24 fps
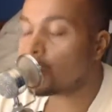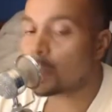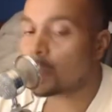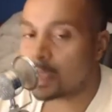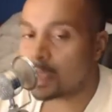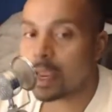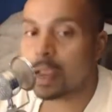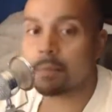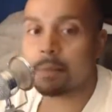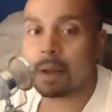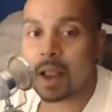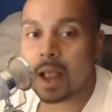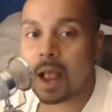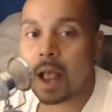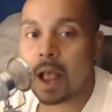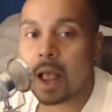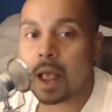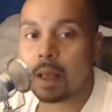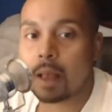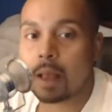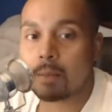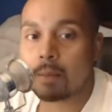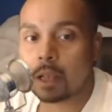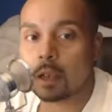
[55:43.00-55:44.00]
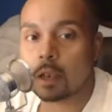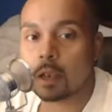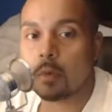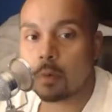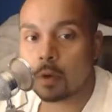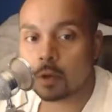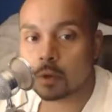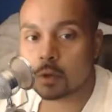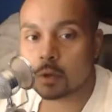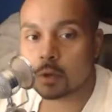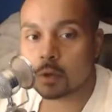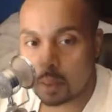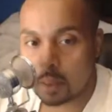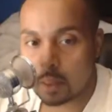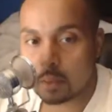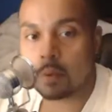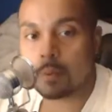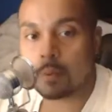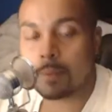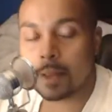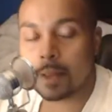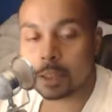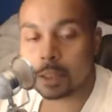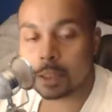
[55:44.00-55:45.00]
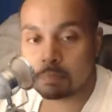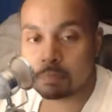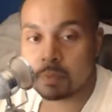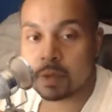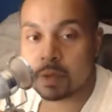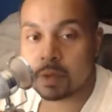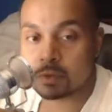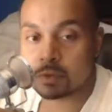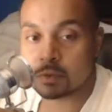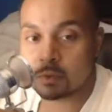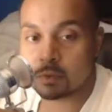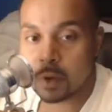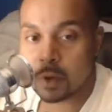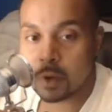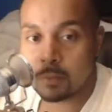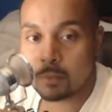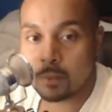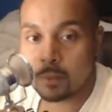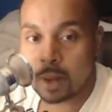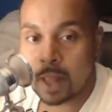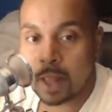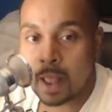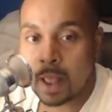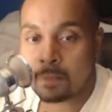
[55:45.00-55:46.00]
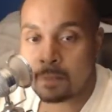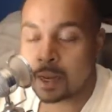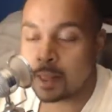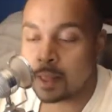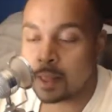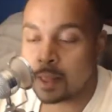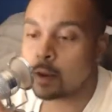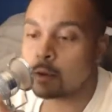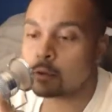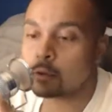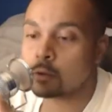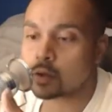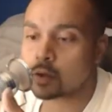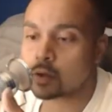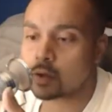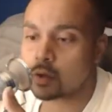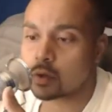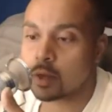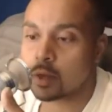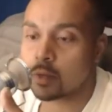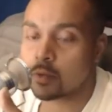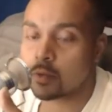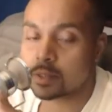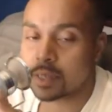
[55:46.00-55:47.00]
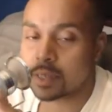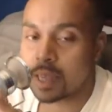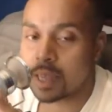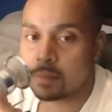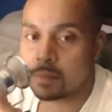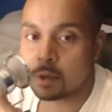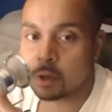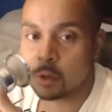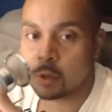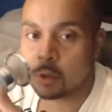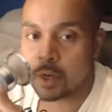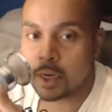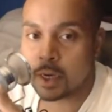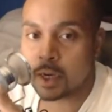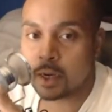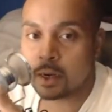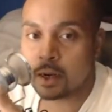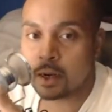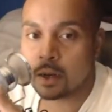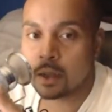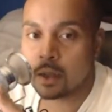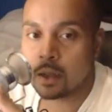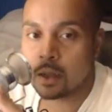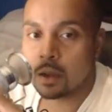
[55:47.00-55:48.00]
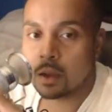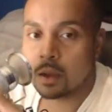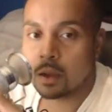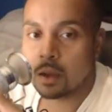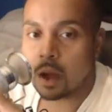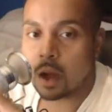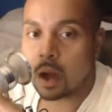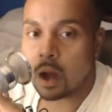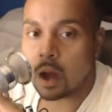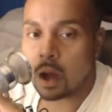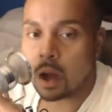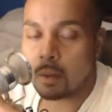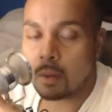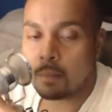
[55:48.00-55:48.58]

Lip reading: yeah, my low points were probably the women's match because what happened, and then there was also another tie between the